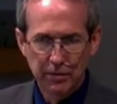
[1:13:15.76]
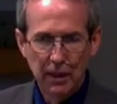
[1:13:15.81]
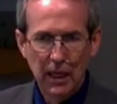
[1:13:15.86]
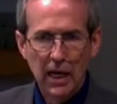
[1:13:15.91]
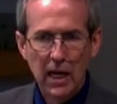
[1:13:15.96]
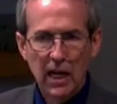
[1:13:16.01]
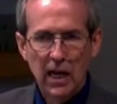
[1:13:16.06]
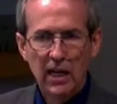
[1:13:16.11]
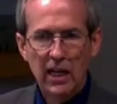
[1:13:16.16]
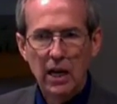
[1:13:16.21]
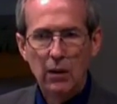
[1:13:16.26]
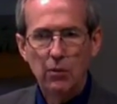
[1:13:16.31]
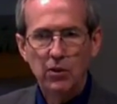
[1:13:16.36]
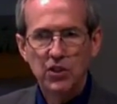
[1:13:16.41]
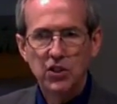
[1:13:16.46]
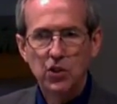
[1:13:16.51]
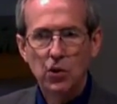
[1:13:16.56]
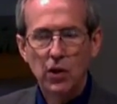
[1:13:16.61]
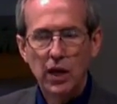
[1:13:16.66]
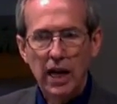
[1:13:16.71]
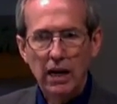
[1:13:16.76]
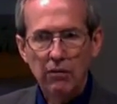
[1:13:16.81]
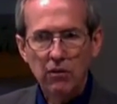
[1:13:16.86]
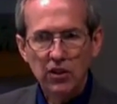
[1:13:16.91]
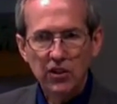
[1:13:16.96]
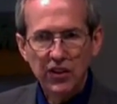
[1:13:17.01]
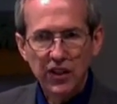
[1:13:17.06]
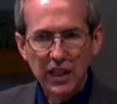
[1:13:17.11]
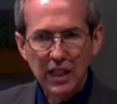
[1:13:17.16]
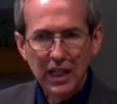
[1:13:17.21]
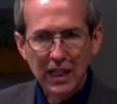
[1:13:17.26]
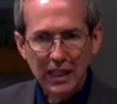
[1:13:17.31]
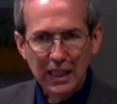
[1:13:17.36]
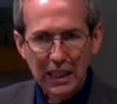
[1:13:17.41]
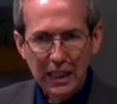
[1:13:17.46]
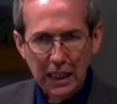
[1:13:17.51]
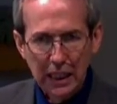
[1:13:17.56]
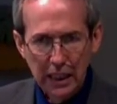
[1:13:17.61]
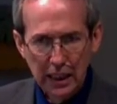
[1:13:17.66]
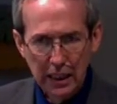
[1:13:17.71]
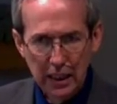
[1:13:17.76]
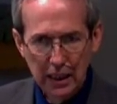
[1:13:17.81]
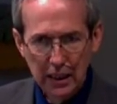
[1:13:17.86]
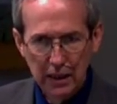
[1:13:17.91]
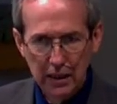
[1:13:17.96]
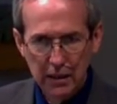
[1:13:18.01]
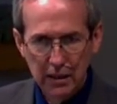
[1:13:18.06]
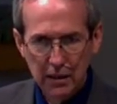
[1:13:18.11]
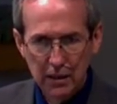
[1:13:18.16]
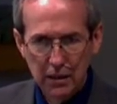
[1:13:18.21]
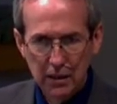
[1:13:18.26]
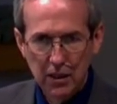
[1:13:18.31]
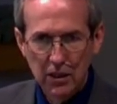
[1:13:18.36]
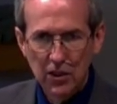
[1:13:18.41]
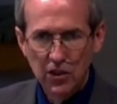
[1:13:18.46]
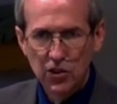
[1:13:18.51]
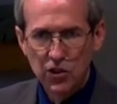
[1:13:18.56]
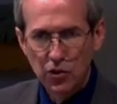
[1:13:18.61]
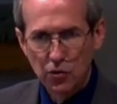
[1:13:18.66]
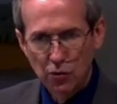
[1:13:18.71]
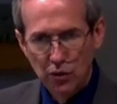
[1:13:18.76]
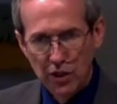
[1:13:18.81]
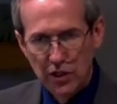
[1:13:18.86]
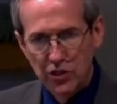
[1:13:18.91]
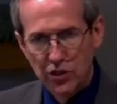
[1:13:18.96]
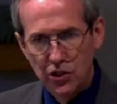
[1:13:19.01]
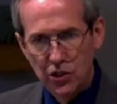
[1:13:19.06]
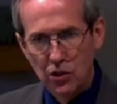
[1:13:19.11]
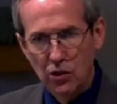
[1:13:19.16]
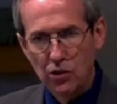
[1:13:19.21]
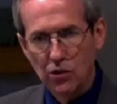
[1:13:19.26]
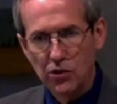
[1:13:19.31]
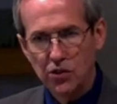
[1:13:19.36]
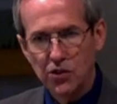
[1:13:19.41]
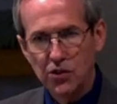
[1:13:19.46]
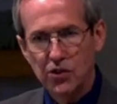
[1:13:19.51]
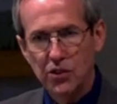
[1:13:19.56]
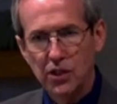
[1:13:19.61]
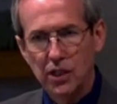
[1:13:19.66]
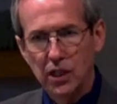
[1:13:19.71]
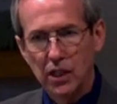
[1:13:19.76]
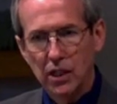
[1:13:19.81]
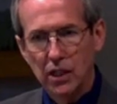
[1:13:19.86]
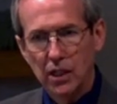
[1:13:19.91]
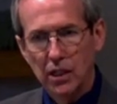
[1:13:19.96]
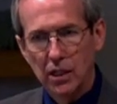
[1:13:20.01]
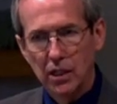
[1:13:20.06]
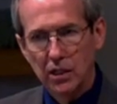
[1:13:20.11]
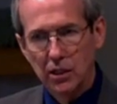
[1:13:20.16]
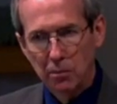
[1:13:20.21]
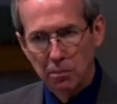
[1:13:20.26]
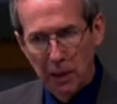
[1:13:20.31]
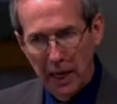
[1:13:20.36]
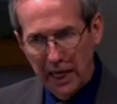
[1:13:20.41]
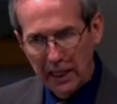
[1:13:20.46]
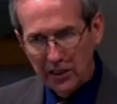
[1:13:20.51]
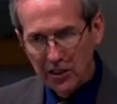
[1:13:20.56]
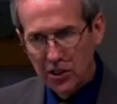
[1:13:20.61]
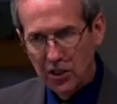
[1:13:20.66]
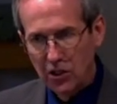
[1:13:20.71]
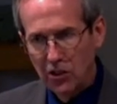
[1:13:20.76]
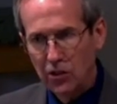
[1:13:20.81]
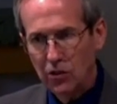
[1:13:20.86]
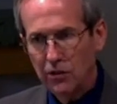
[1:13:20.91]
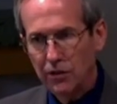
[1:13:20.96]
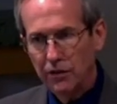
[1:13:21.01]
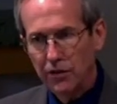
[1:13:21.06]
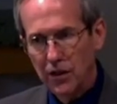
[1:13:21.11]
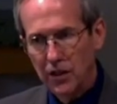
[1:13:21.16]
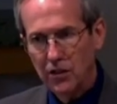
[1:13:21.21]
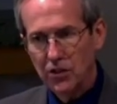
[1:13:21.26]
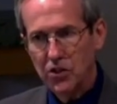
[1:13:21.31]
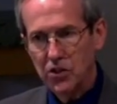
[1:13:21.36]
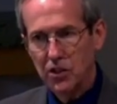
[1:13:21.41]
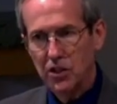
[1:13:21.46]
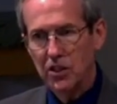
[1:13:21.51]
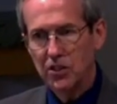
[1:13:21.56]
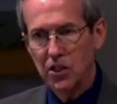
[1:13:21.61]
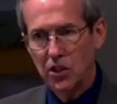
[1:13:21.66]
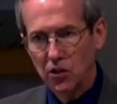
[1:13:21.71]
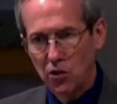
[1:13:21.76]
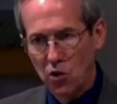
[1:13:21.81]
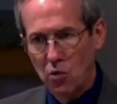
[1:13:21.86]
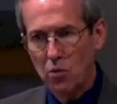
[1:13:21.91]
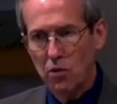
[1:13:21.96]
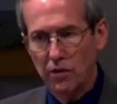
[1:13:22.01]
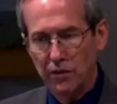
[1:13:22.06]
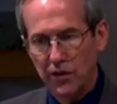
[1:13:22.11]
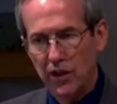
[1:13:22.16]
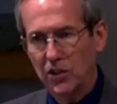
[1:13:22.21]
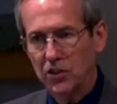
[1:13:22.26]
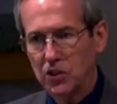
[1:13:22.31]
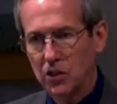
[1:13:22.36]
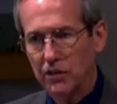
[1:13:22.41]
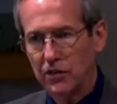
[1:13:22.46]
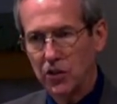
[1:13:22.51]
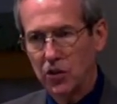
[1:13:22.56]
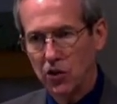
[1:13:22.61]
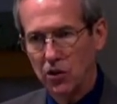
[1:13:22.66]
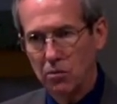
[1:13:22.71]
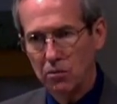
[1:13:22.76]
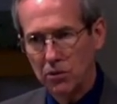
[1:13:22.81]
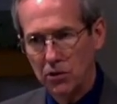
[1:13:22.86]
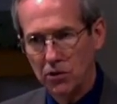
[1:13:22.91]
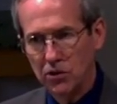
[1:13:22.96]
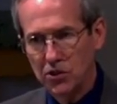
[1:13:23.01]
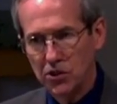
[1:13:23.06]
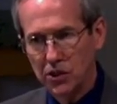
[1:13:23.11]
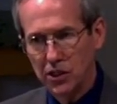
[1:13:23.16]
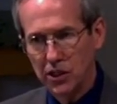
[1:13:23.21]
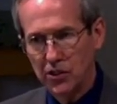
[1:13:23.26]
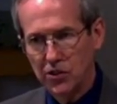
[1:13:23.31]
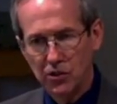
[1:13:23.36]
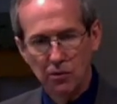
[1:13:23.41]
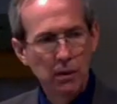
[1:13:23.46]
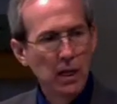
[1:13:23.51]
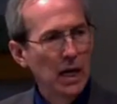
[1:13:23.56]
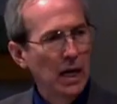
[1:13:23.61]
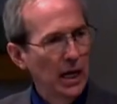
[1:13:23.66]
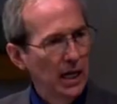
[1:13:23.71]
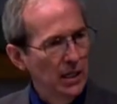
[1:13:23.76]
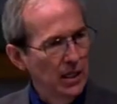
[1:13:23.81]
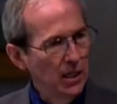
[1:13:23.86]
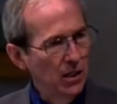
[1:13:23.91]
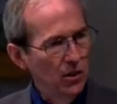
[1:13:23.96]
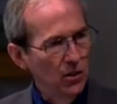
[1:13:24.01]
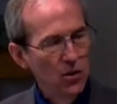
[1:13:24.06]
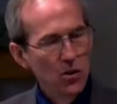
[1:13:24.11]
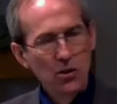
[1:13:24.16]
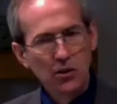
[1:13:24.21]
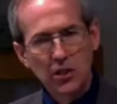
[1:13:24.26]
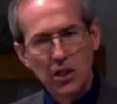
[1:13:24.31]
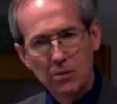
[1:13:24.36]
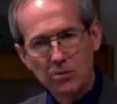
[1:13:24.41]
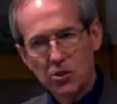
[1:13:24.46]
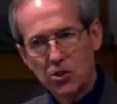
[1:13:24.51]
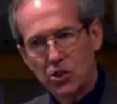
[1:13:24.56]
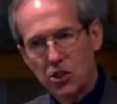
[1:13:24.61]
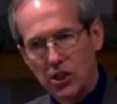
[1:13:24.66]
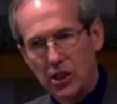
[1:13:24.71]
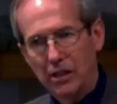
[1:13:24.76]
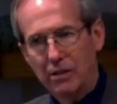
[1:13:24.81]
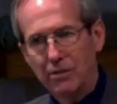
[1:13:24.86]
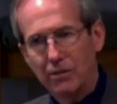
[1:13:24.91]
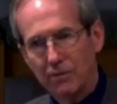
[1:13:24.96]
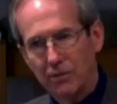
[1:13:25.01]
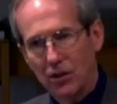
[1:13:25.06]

and I would do everything I can to reduce the bacterial function is a normal function of your immune system. And then along comes GMO